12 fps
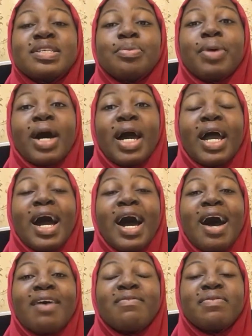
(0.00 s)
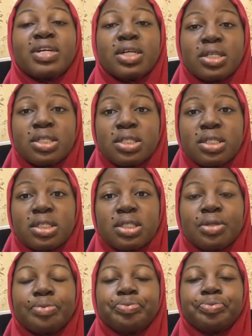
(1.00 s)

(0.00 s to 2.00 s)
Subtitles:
tip I have is